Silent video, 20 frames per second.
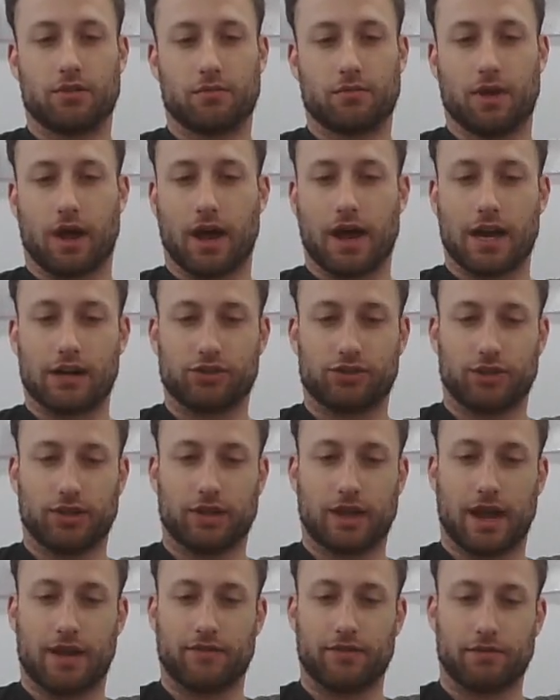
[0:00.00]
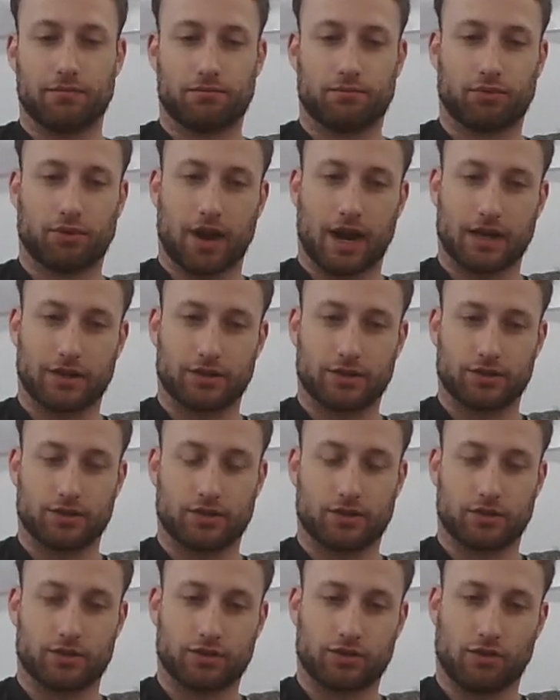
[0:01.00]
actually haven't practiced
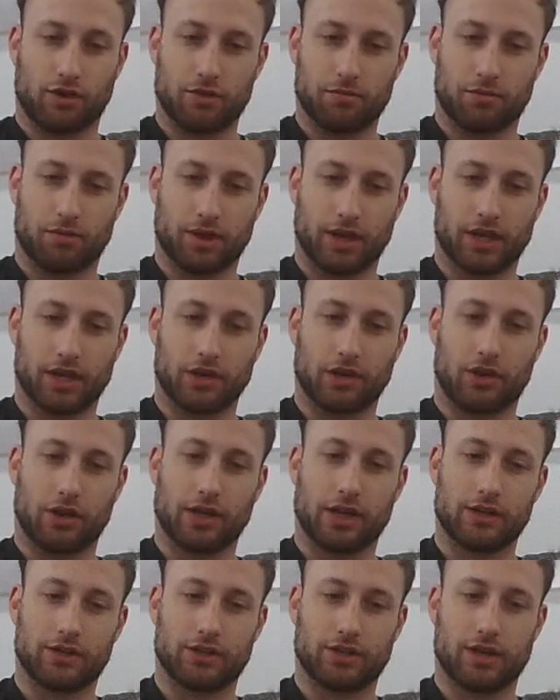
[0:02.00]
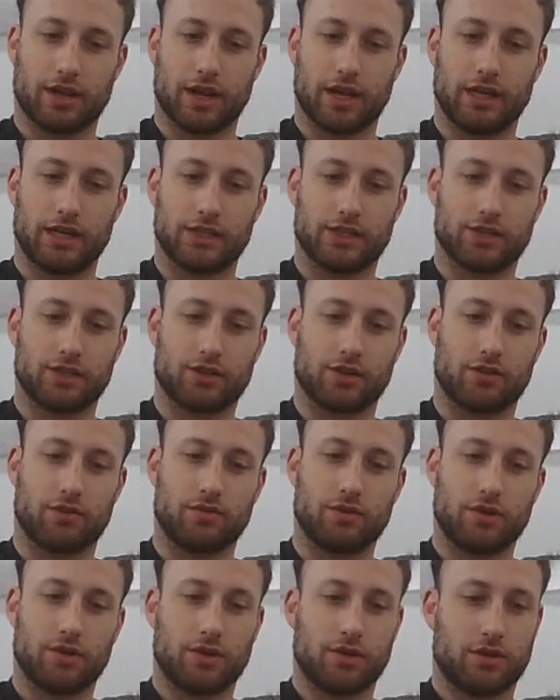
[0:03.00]
or started playing it all yet today,
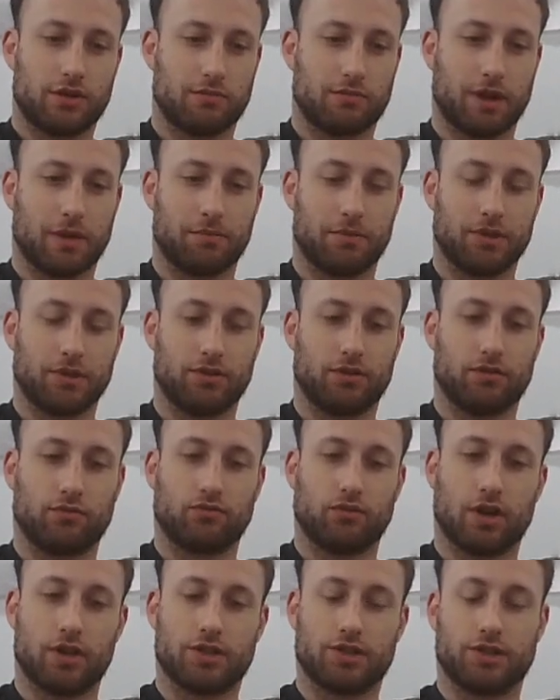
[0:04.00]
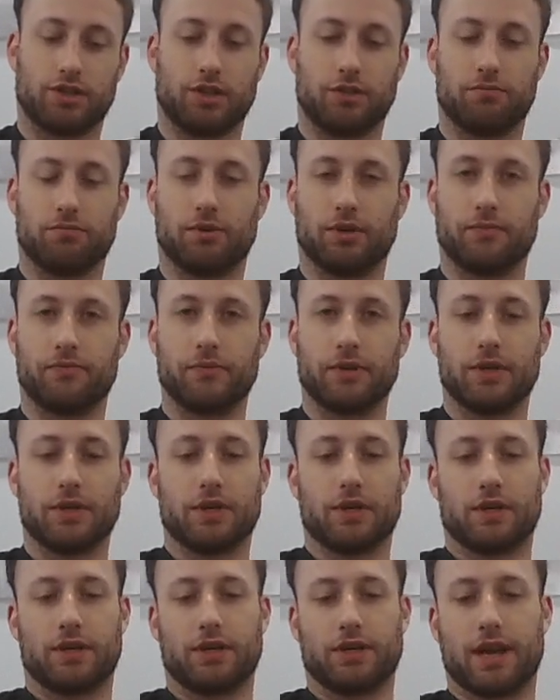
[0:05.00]
so I might be a little rusty. But
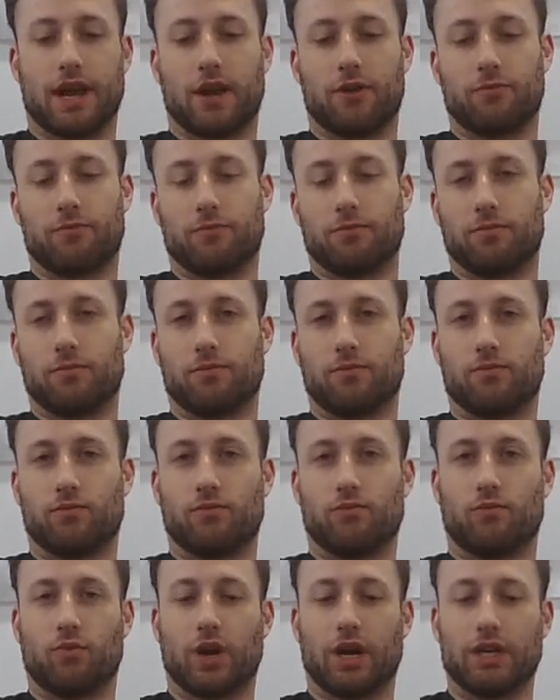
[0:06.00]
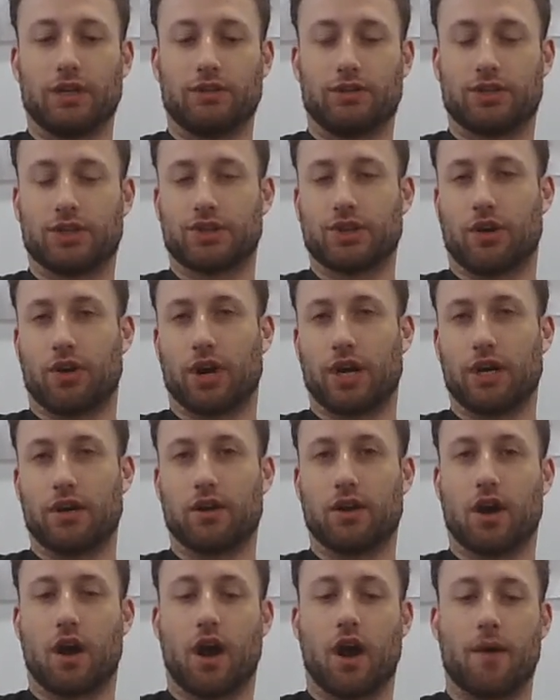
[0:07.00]
now, where you
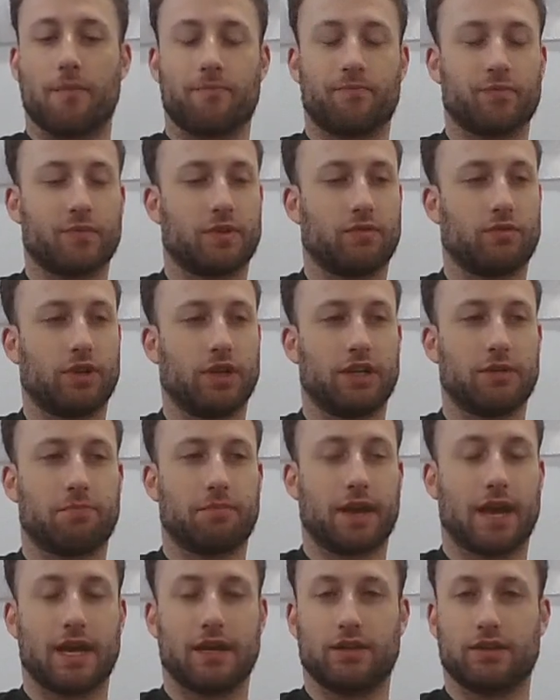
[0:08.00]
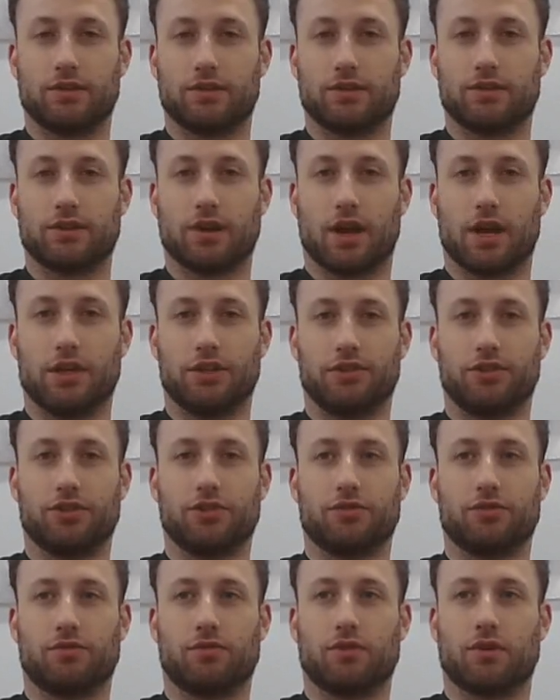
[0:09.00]
start really depends on
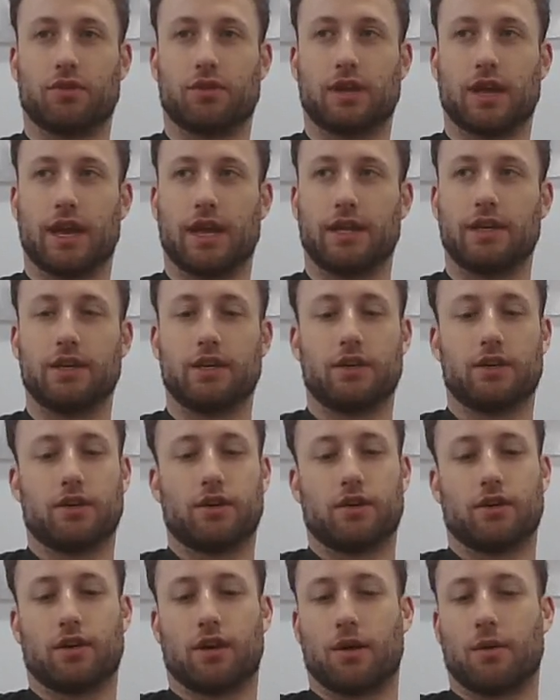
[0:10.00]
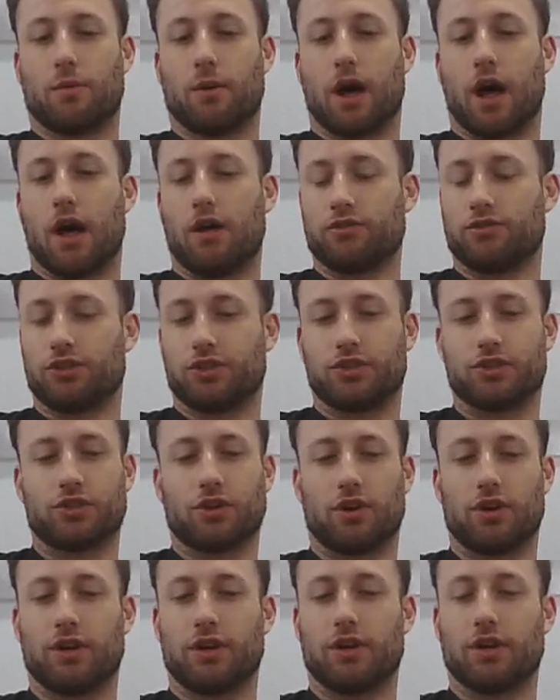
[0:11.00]
you, okay? I'll just
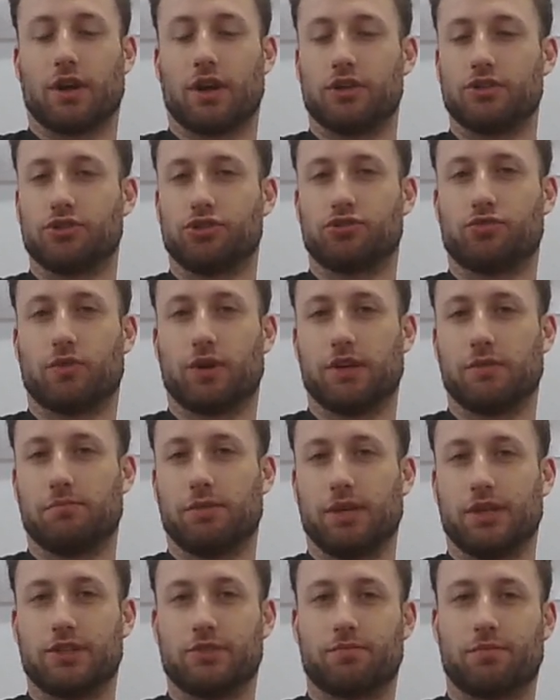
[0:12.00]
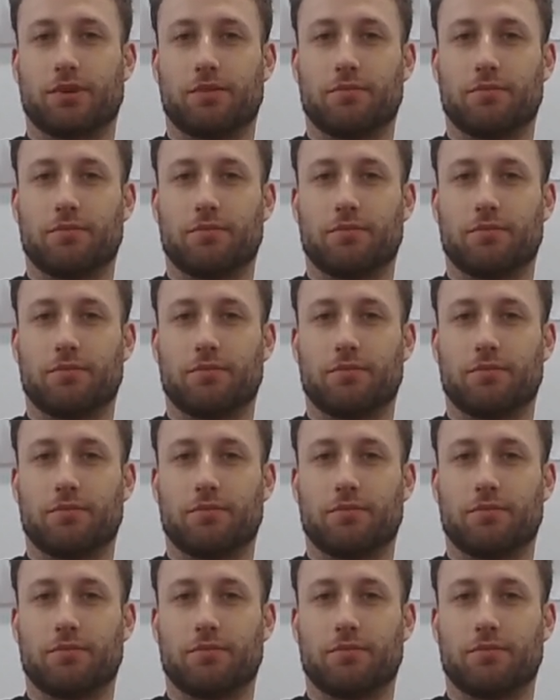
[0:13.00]
start at 120 beats per